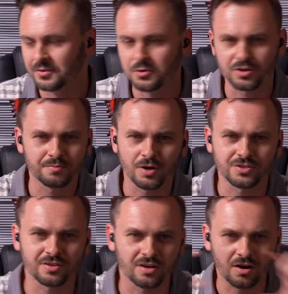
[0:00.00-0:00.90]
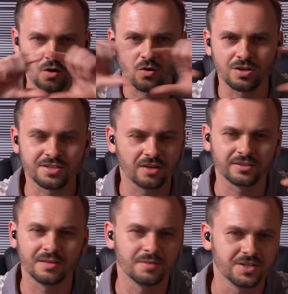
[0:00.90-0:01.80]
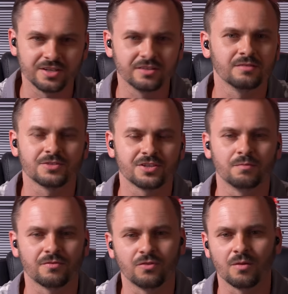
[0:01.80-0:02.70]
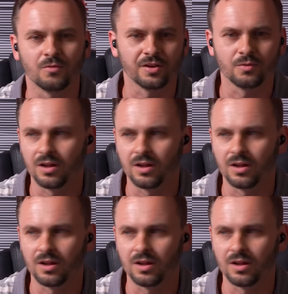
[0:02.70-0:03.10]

You can post a, a horizontal image and it'll still perform really